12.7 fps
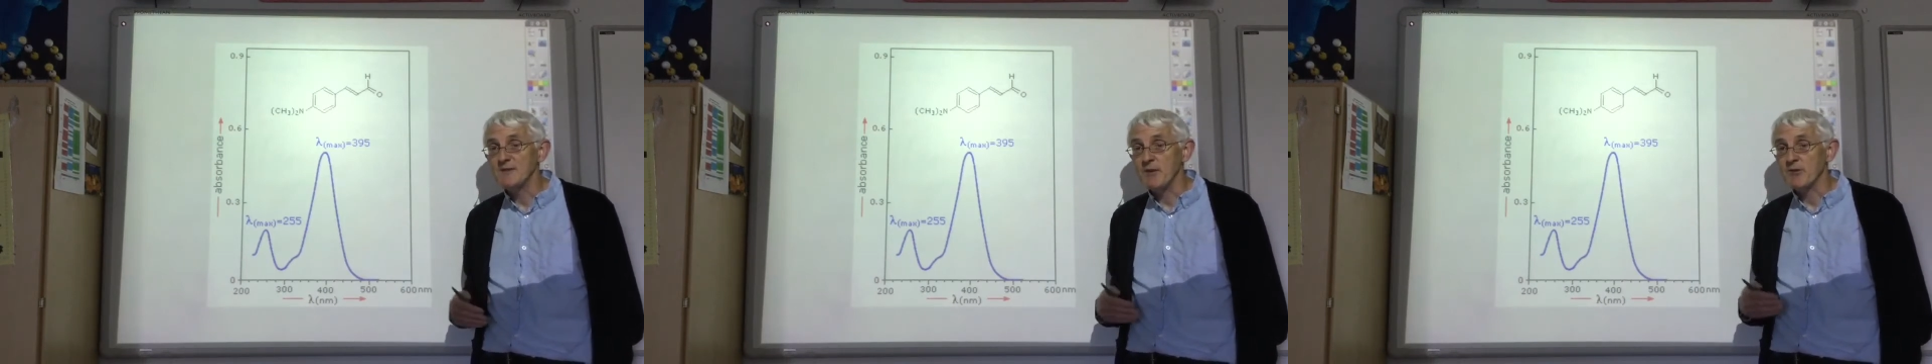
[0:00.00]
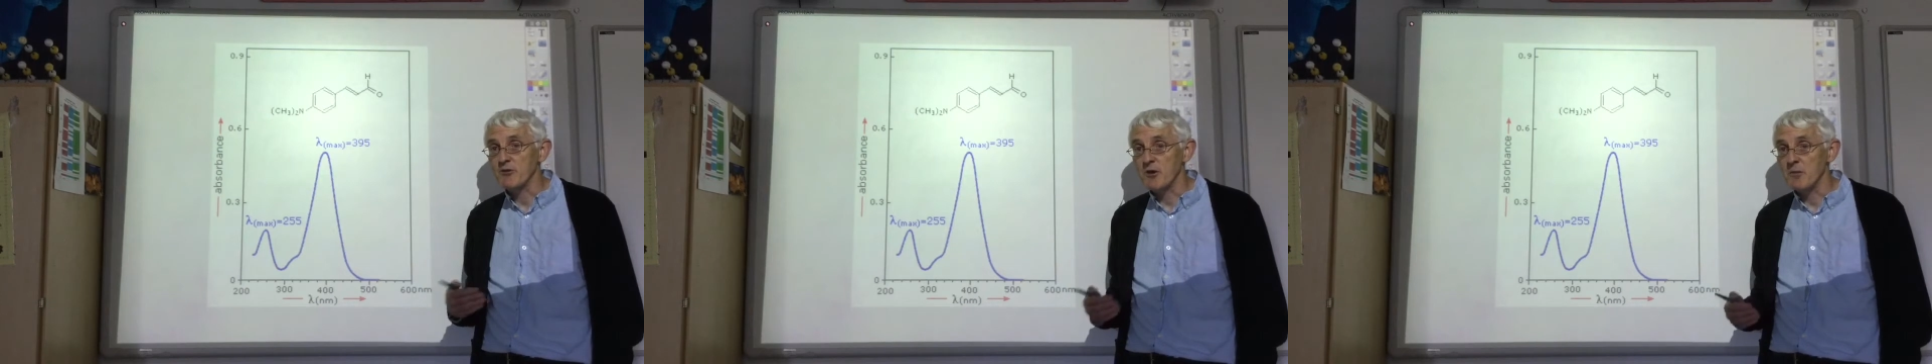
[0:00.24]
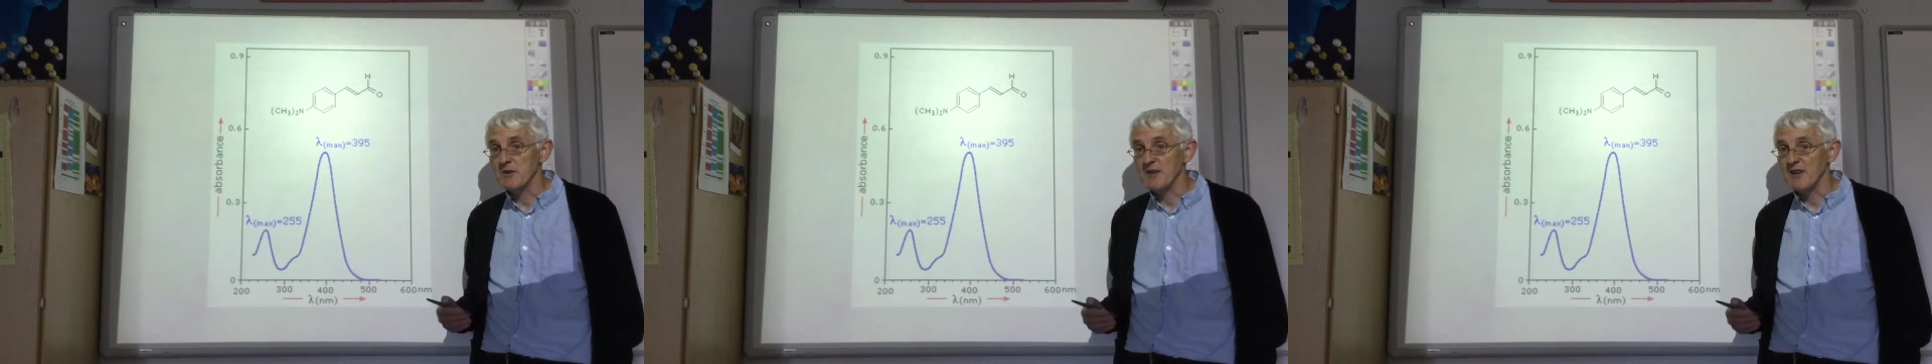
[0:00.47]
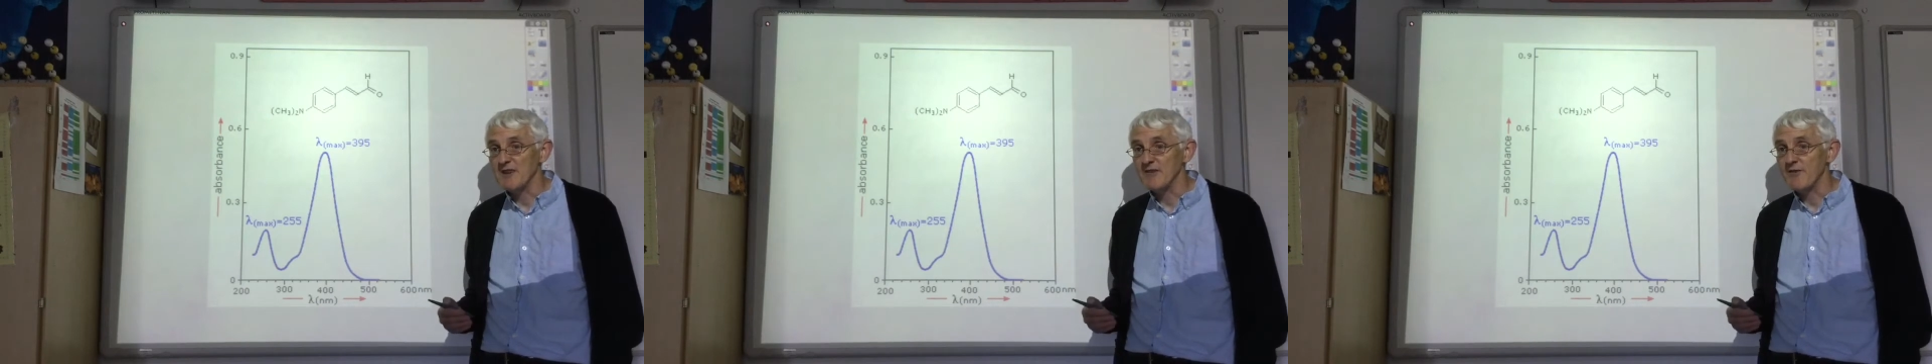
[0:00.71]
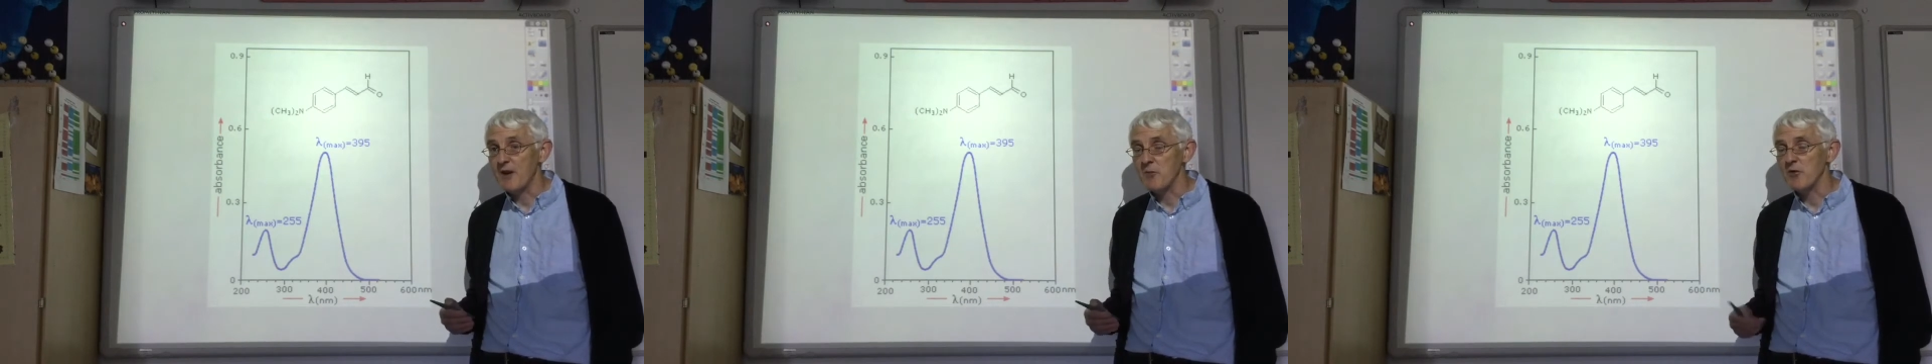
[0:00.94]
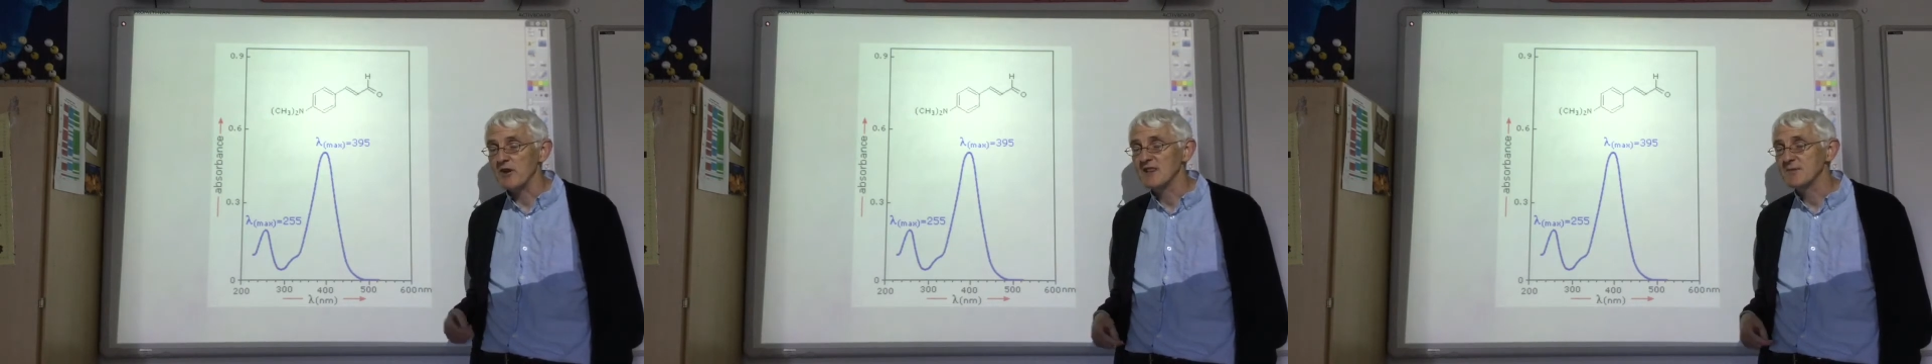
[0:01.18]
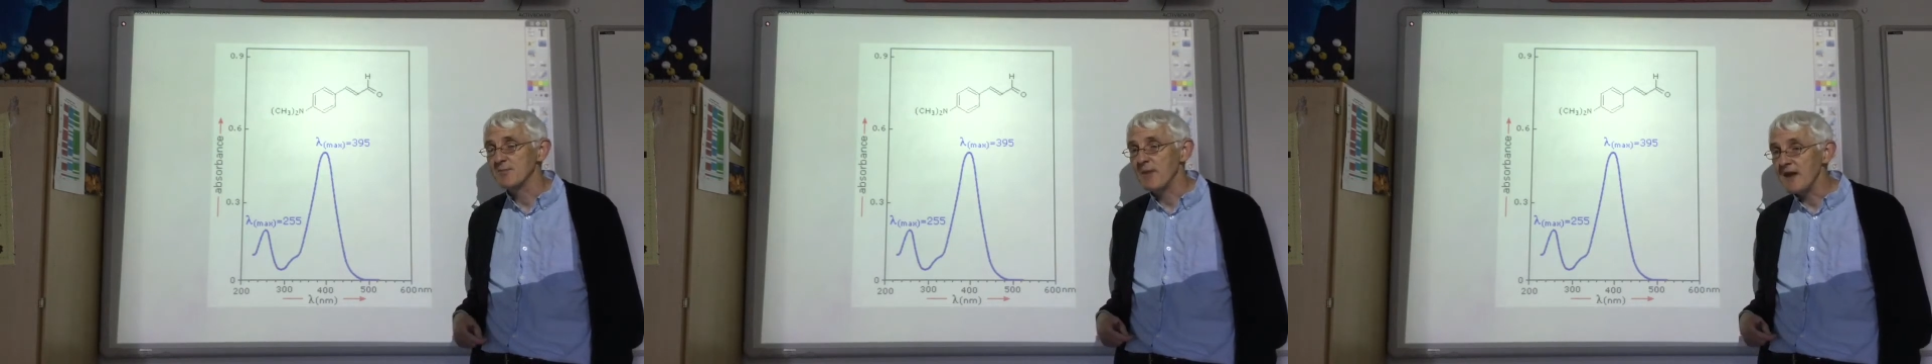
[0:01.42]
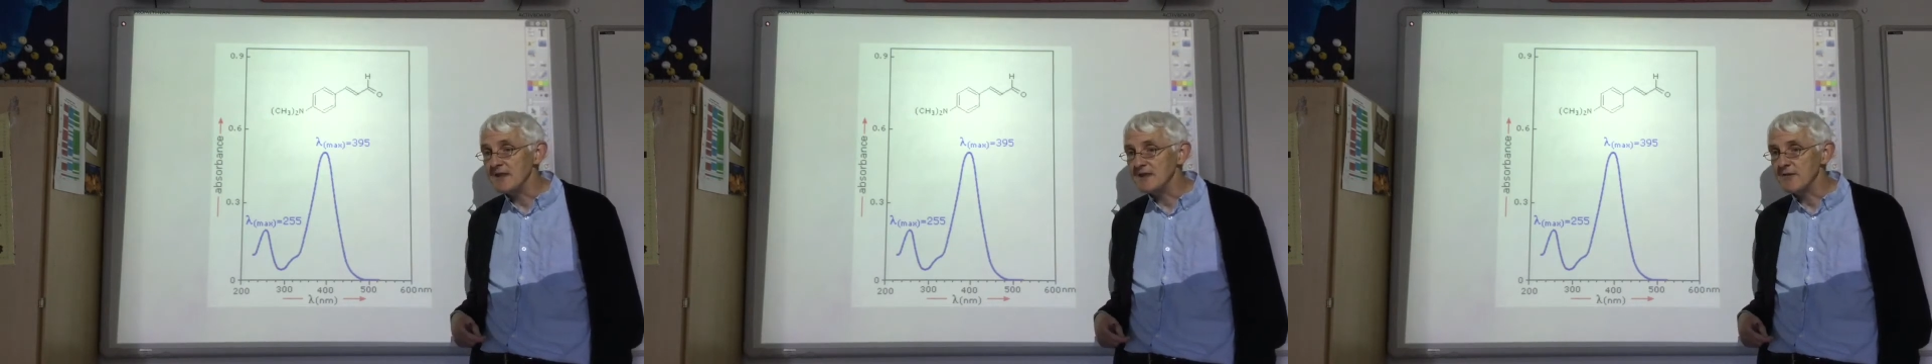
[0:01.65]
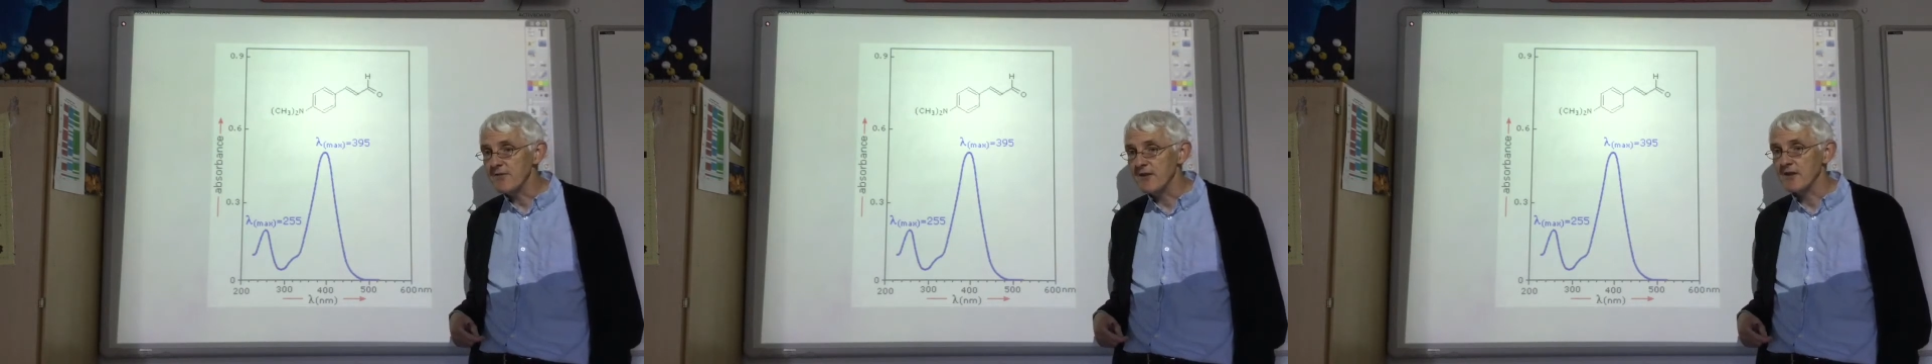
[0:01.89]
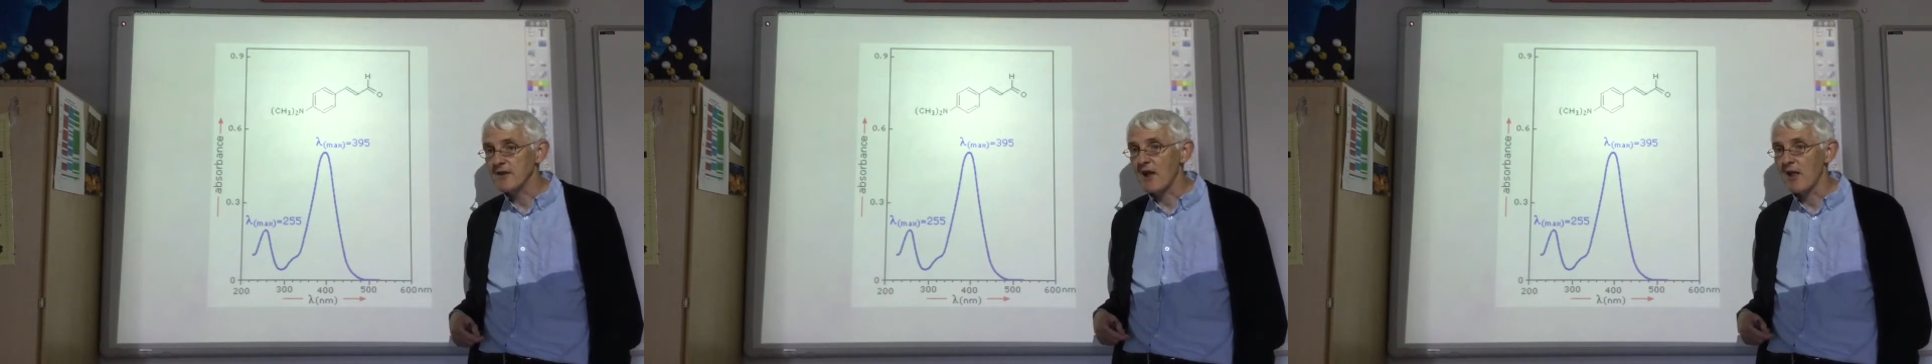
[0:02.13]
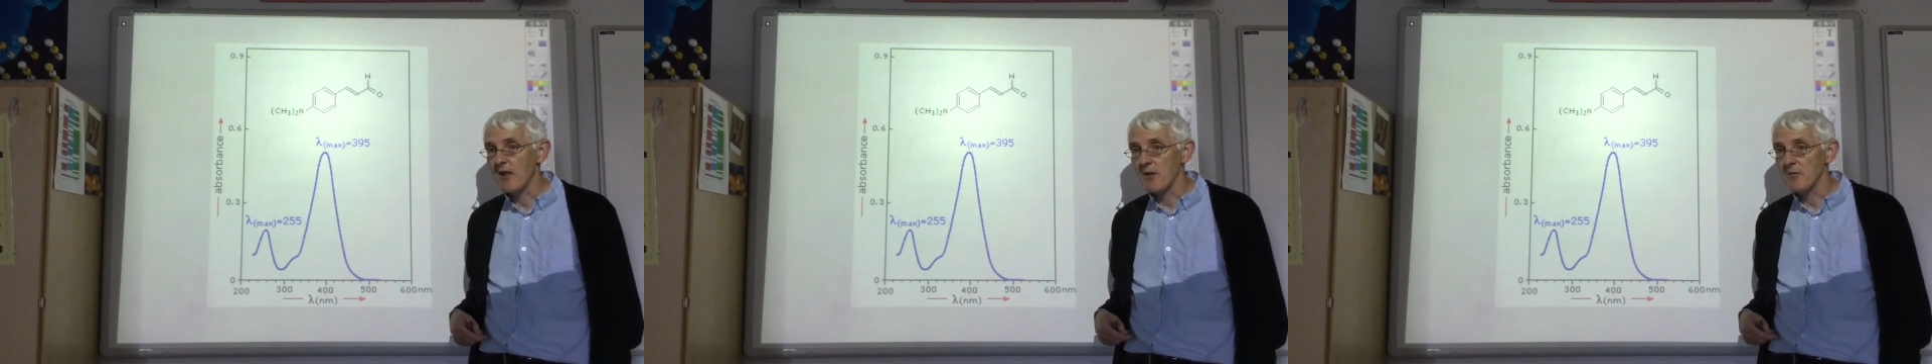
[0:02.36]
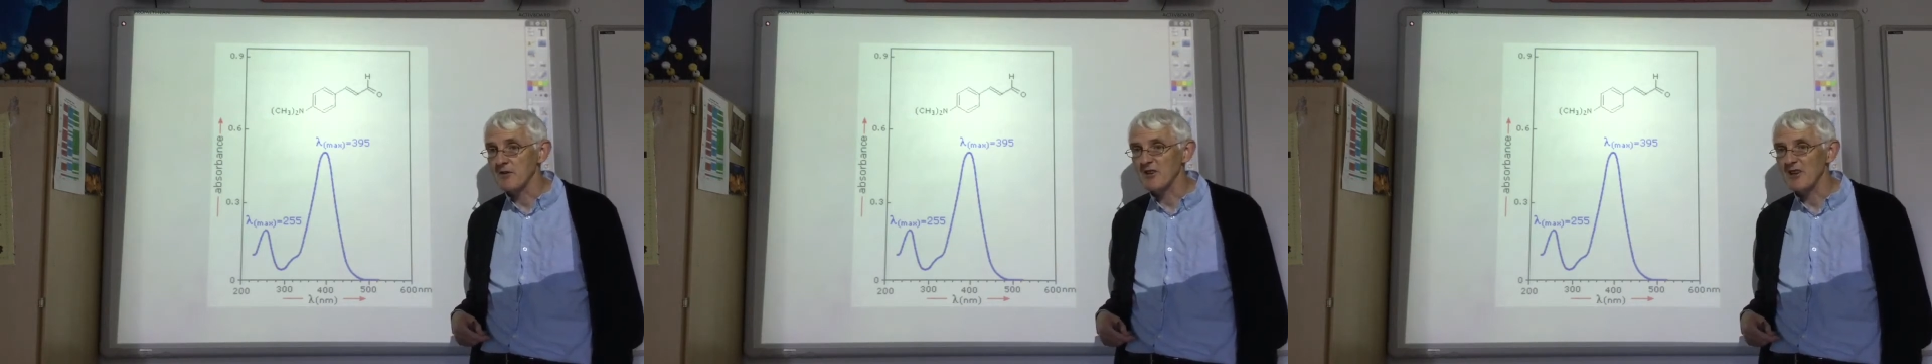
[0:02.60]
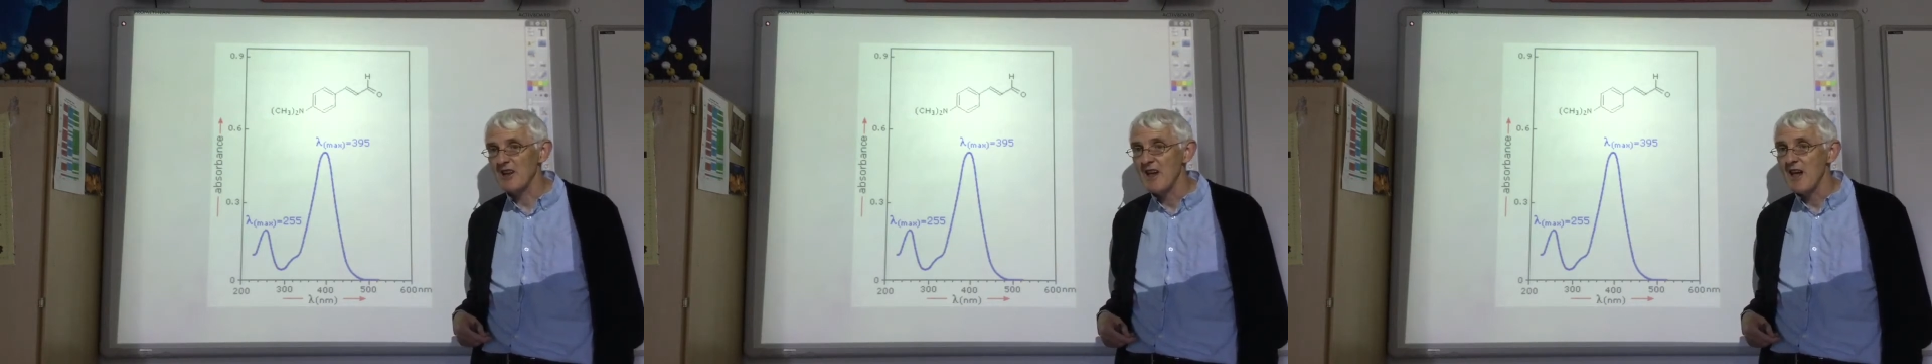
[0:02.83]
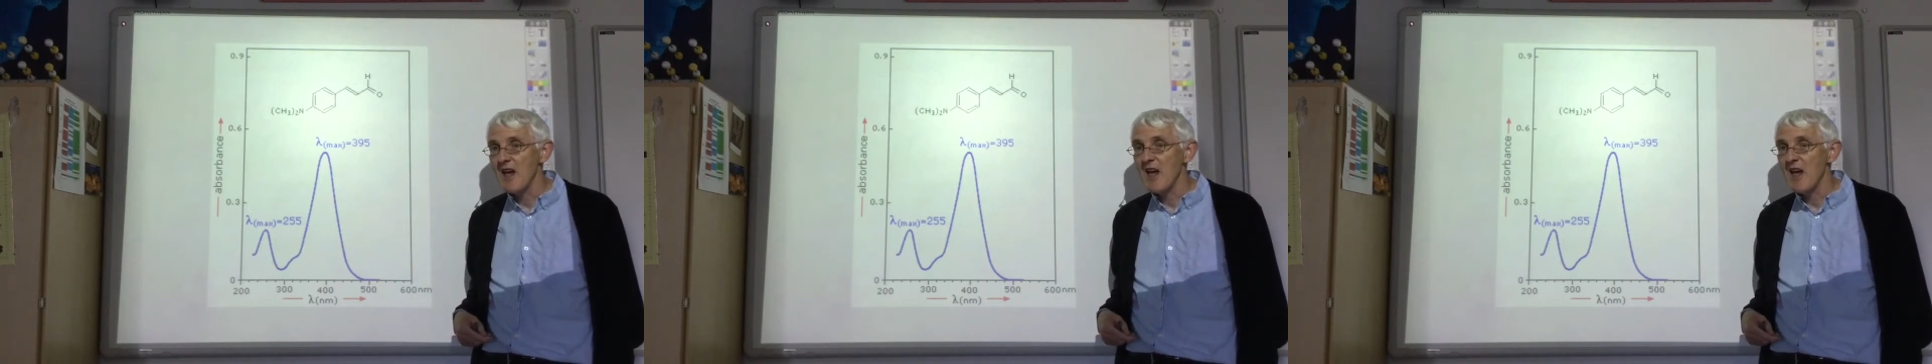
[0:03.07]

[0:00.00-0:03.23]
spectrometer is far more expensive than the colorimeter